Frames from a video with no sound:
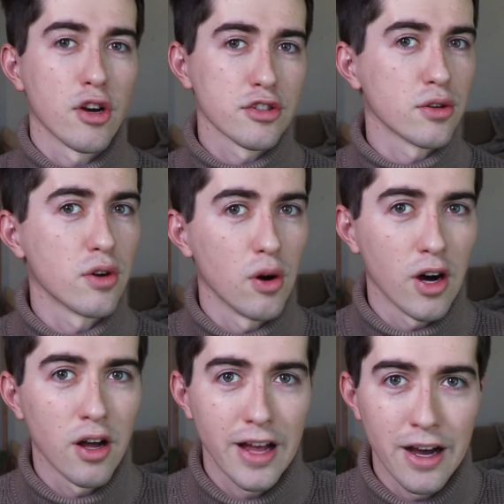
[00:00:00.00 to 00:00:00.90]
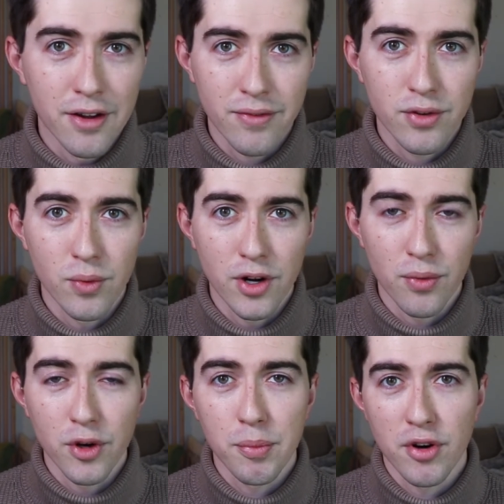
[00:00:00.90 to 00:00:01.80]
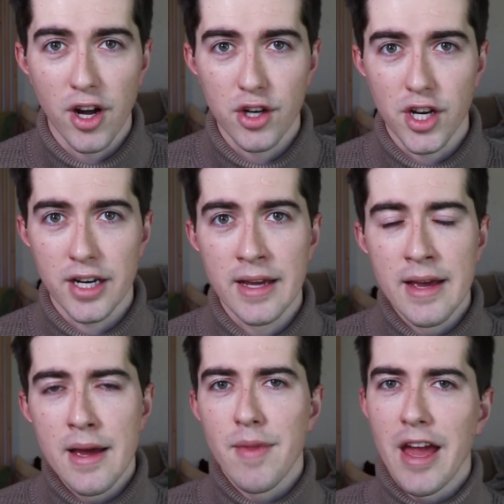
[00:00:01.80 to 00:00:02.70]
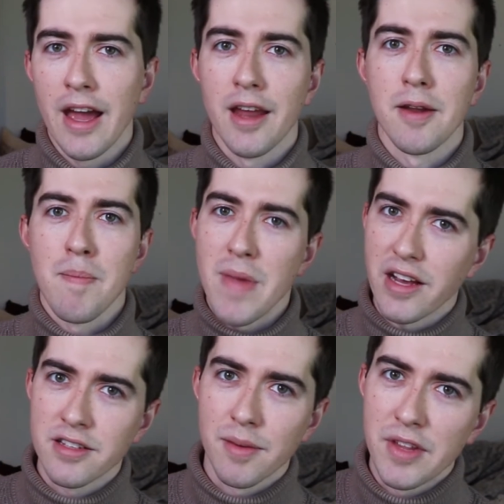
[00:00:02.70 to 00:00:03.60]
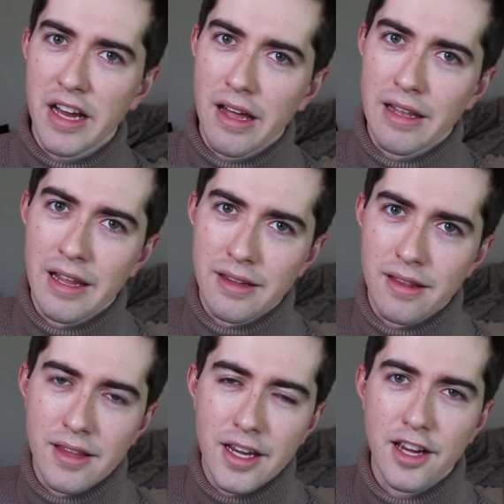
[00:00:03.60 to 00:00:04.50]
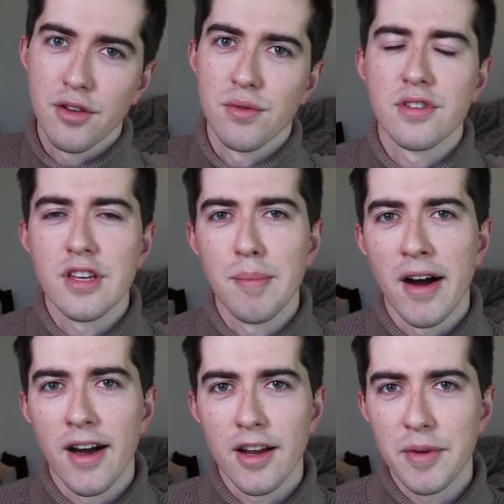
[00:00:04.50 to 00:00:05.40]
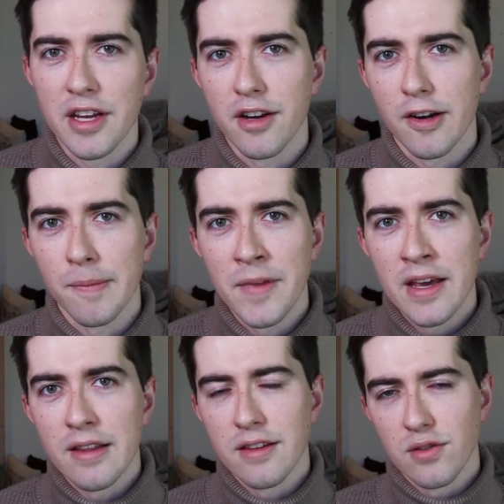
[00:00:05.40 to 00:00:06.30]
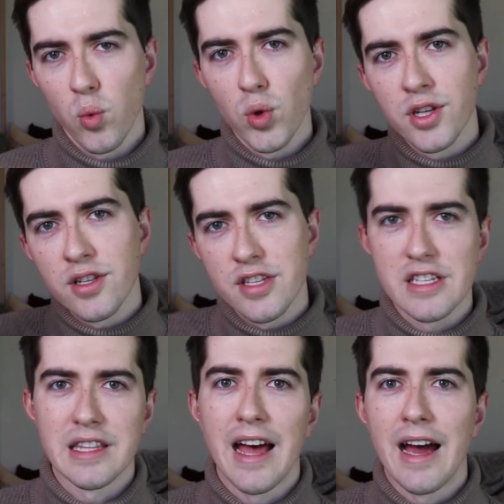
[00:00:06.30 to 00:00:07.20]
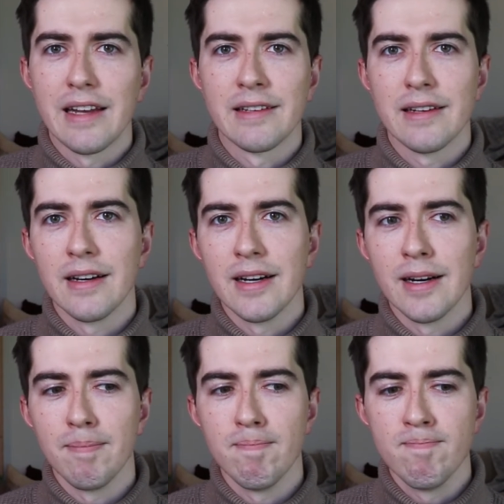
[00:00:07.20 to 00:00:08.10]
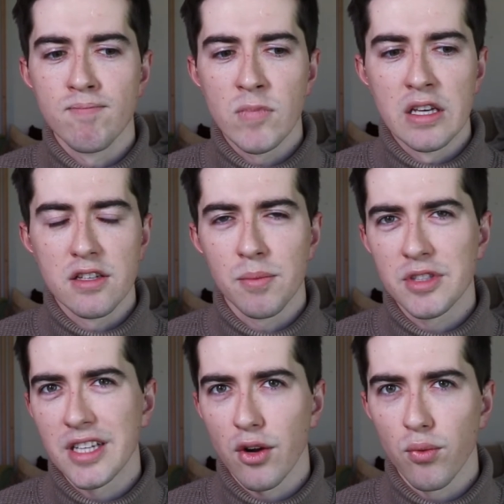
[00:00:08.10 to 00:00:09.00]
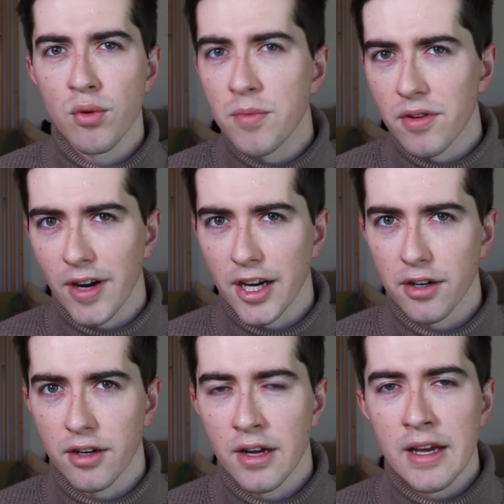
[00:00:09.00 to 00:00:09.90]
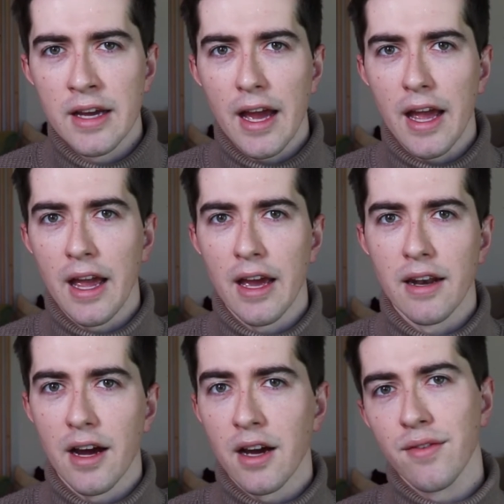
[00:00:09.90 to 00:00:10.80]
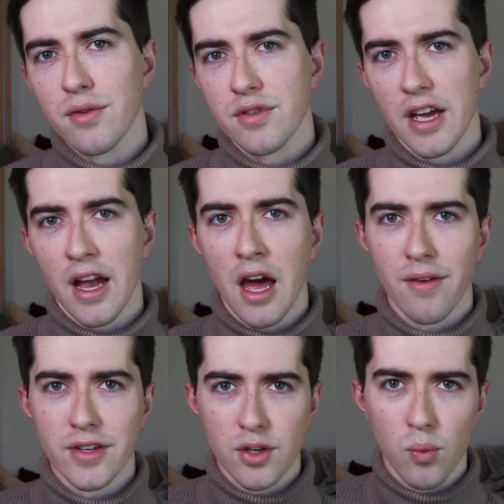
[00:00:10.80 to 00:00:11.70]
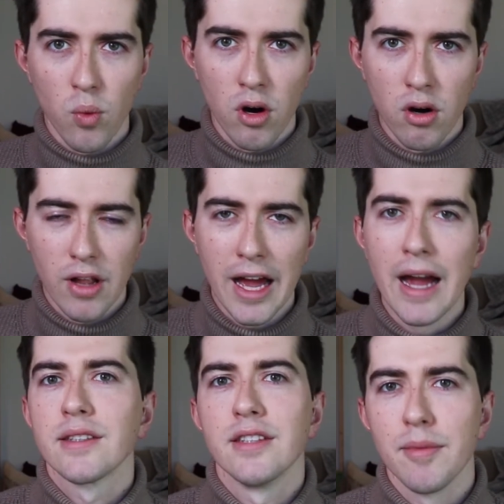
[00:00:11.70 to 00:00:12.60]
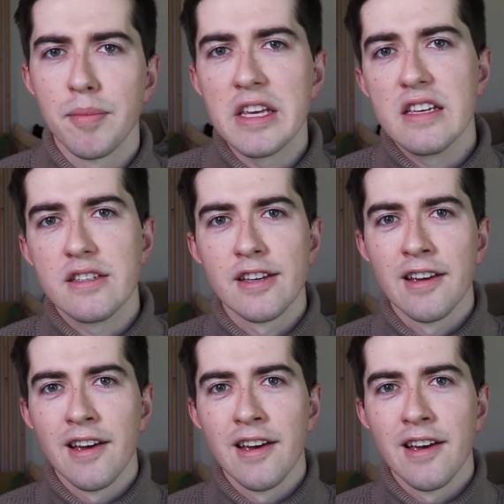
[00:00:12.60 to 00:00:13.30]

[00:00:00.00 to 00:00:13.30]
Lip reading: also go all out if you want a real project and make something like the thing you see behind me here, this wooden slat. It's almost like a room divider, and I've used it kind of as a wall accent piece,